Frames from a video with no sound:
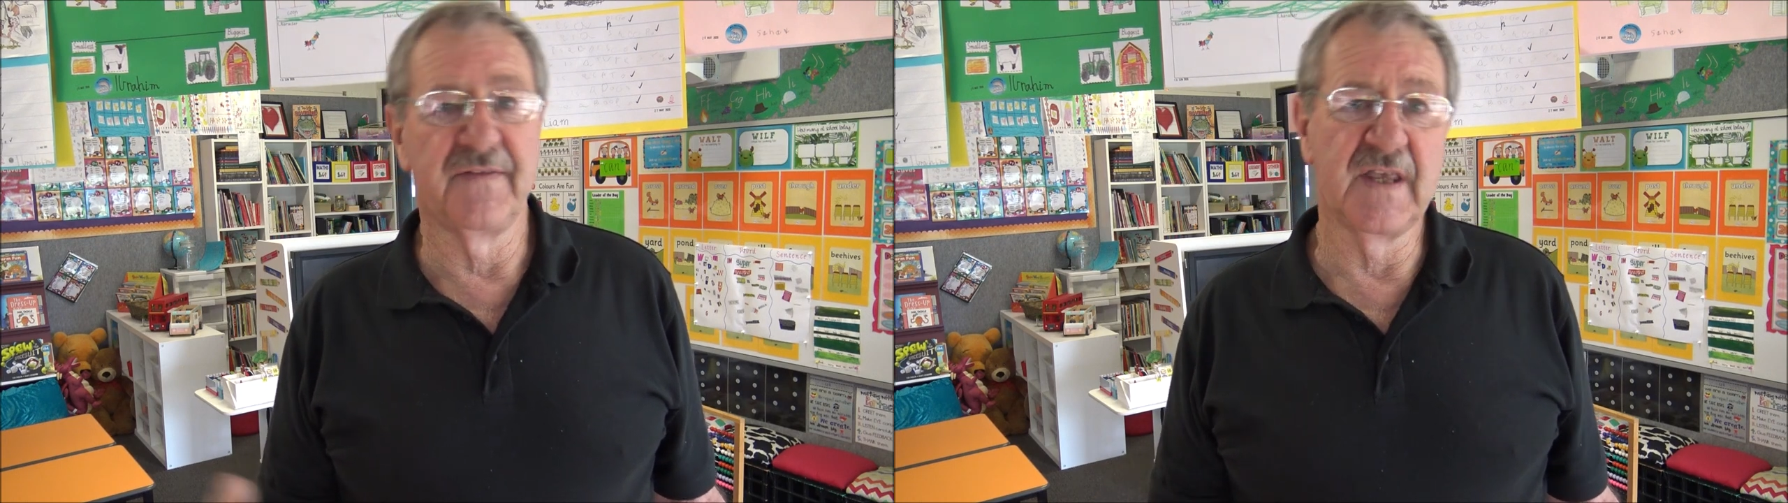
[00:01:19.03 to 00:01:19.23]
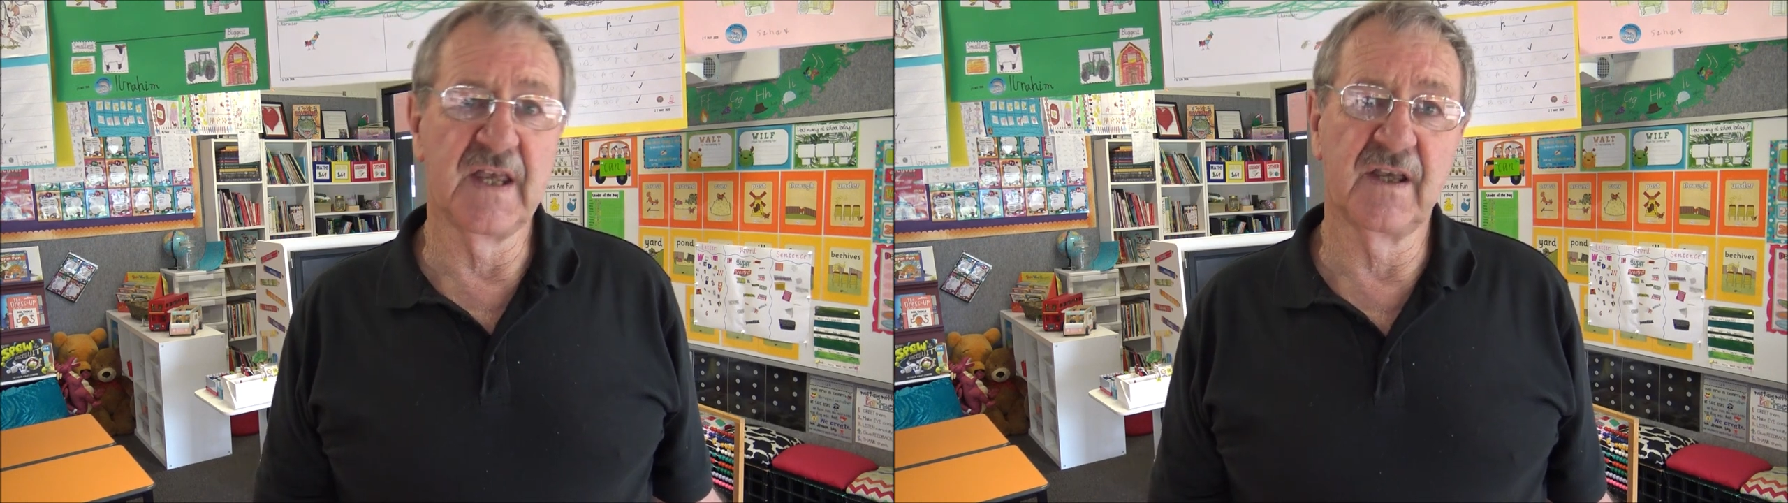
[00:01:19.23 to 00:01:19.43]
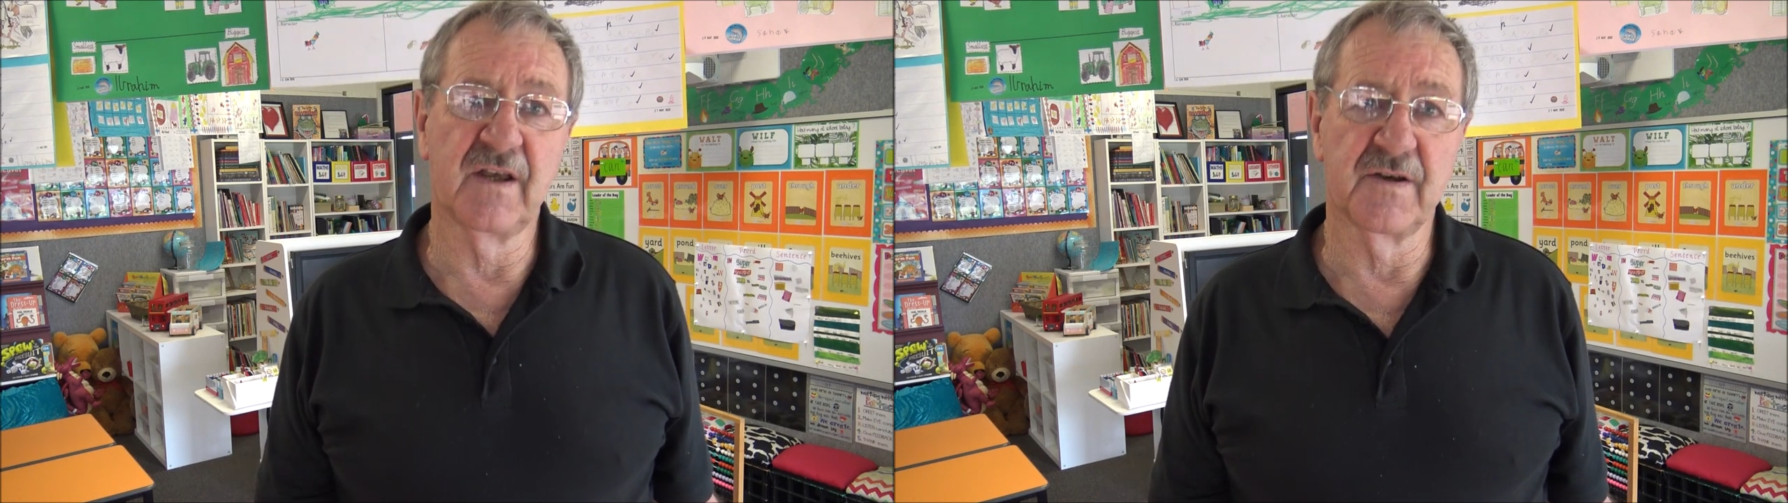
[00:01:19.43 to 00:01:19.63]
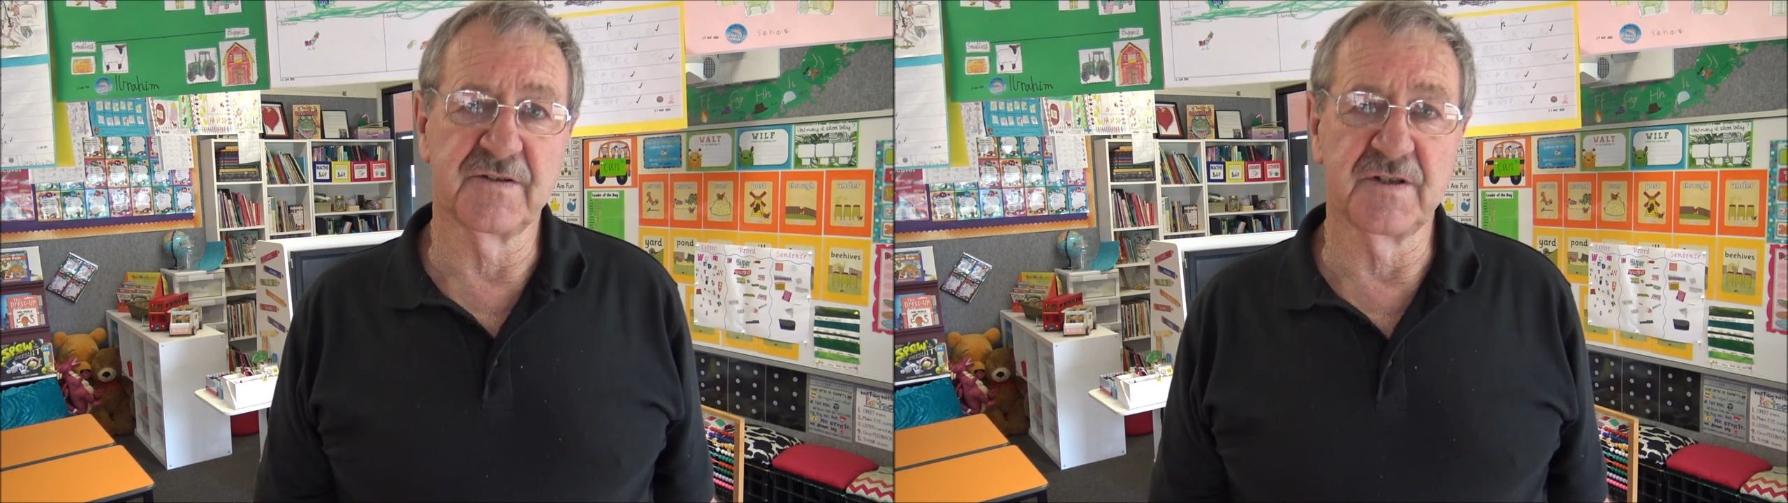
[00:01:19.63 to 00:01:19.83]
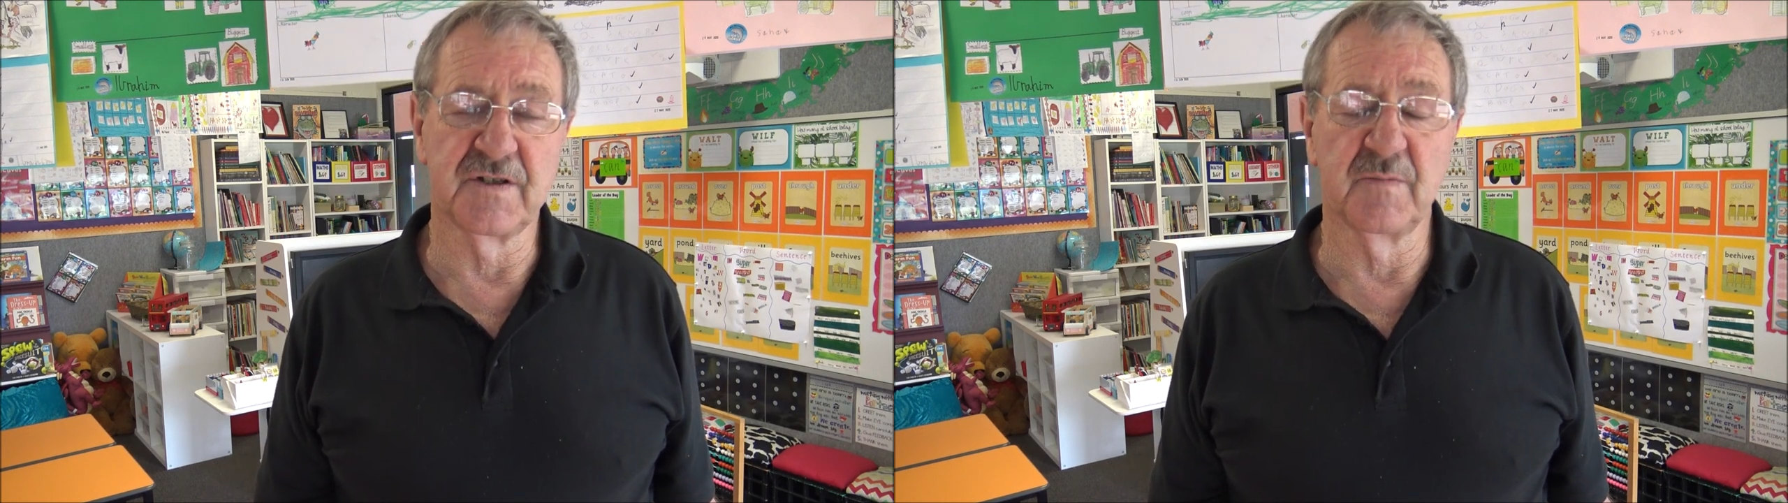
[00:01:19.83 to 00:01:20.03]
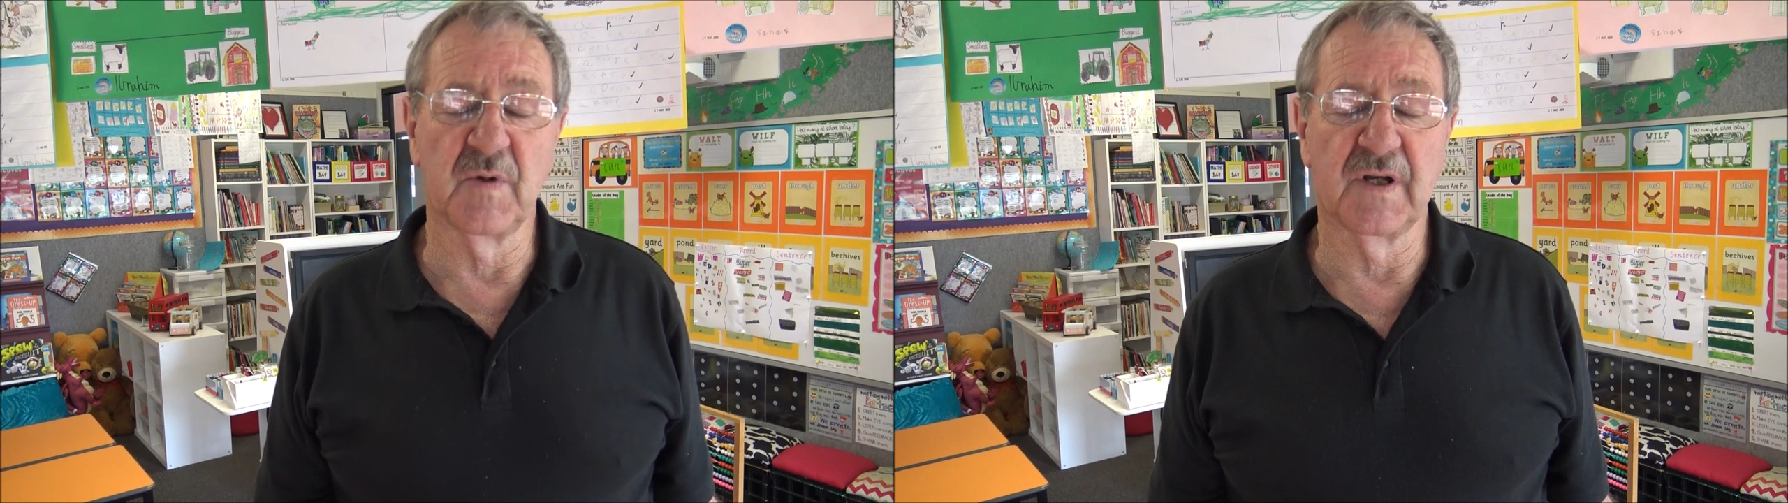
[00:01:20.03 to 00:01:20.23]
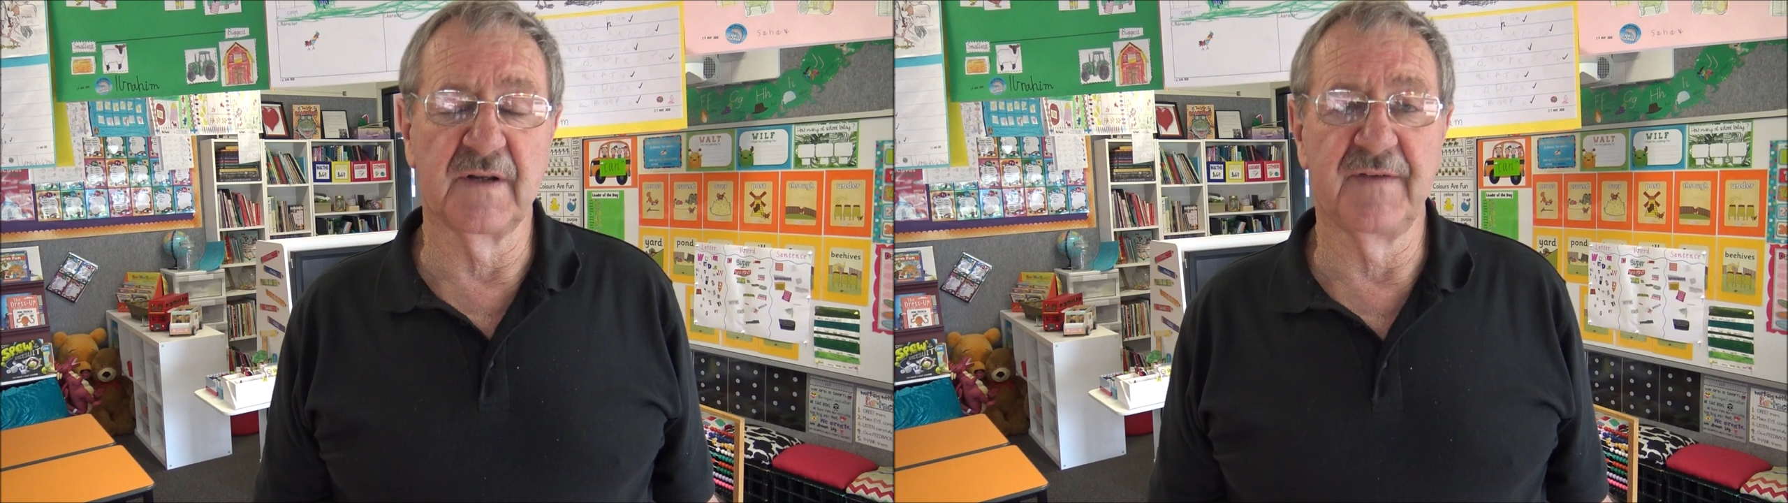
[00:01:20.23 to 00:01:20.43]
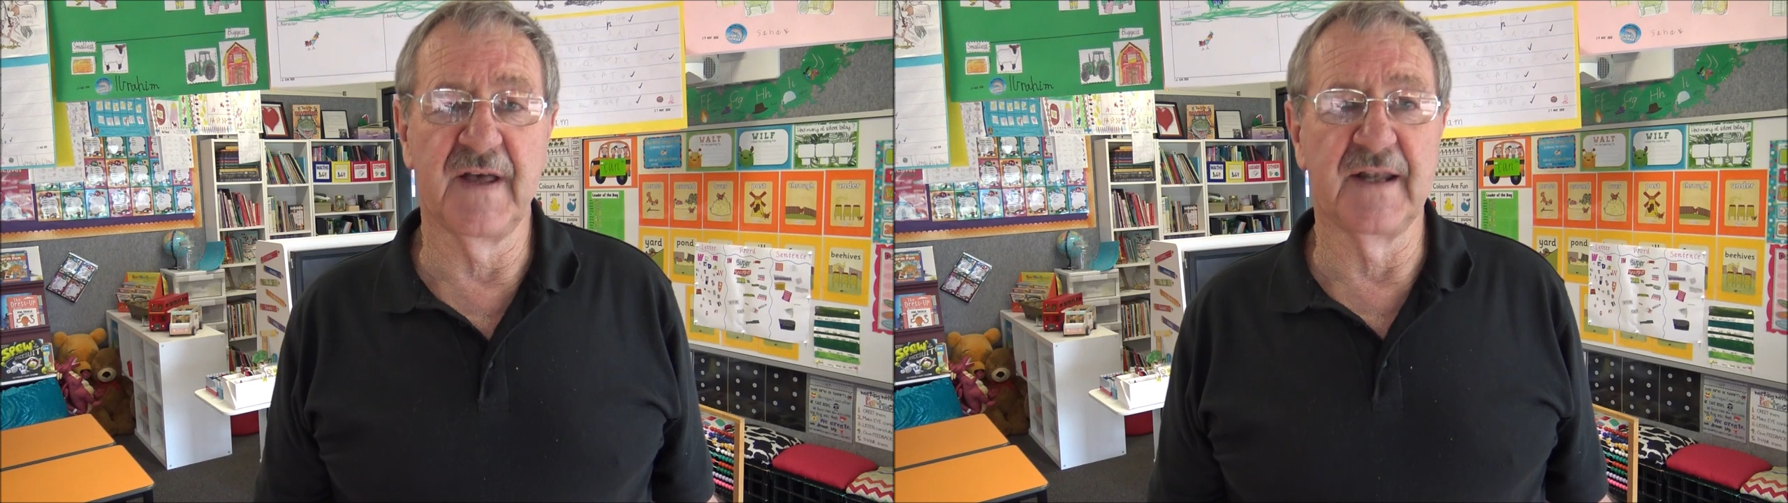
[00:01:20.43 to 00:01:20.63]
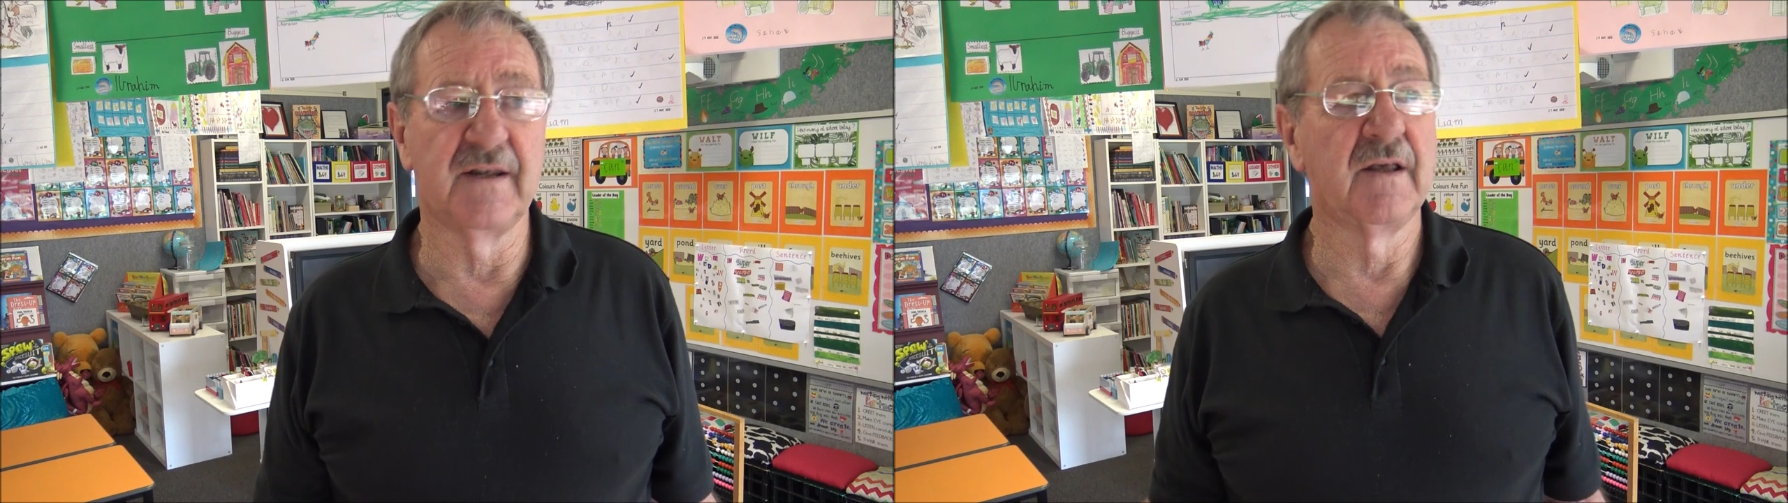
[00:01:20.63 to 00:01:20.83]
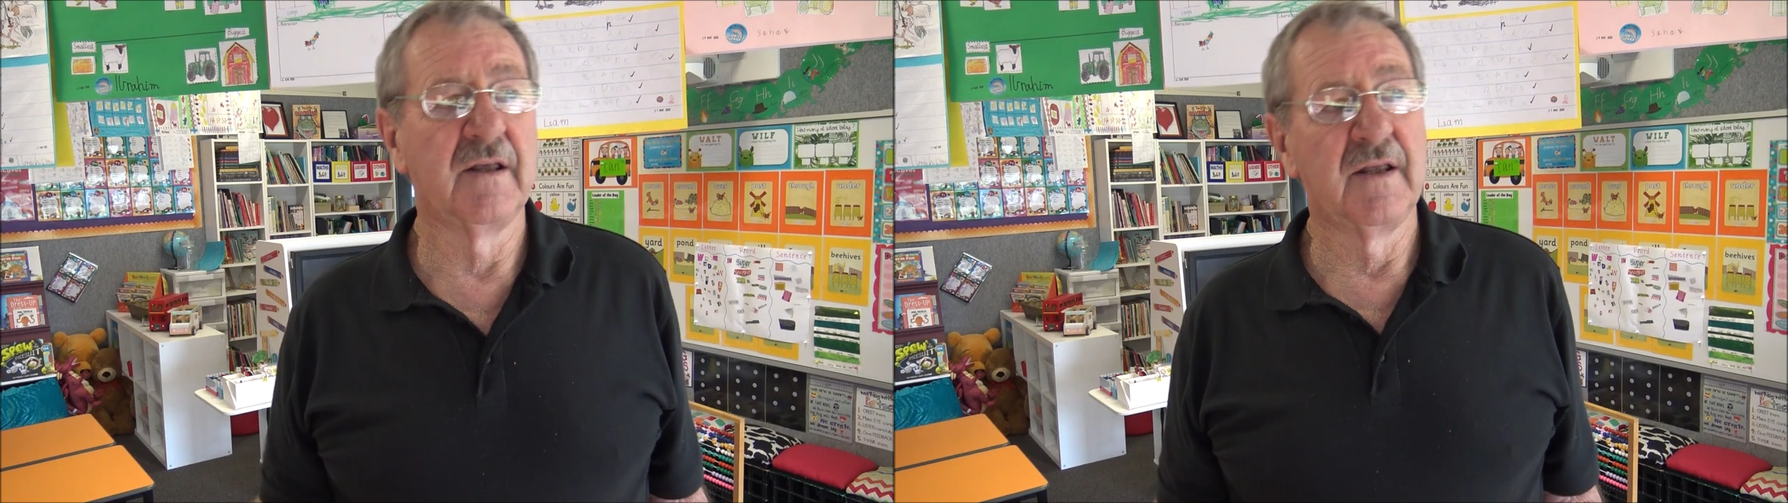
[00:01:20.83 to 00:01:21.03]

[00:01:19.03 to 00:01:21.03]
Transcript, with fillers: the incursions you might have had,